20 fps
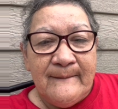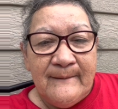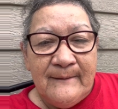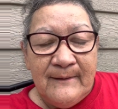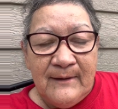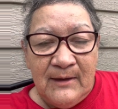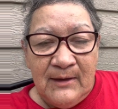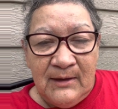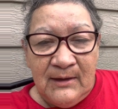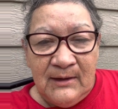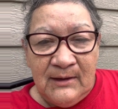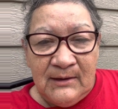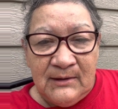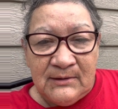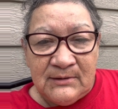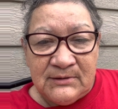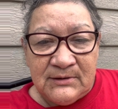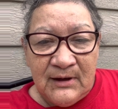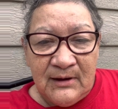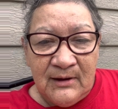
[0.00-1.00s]

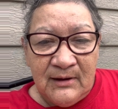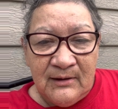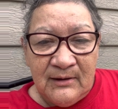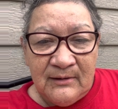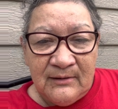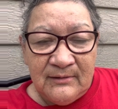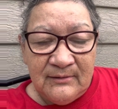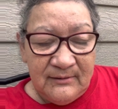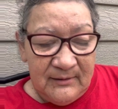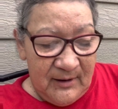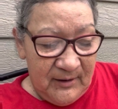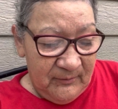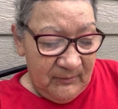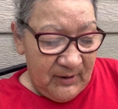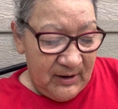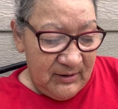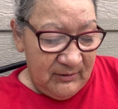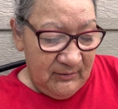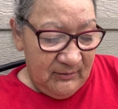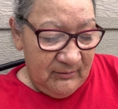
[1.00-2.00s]
and I
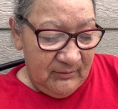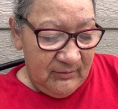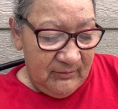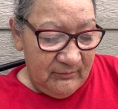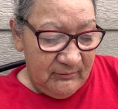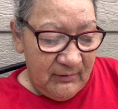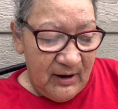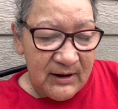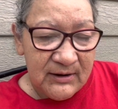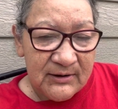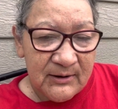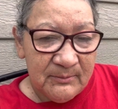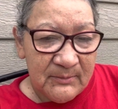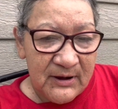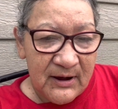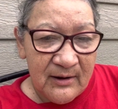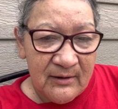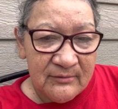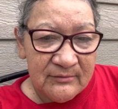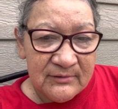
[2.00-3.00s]
want to write them
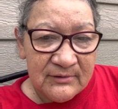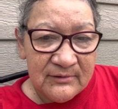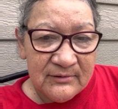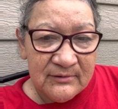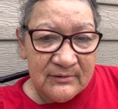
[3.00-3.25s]
down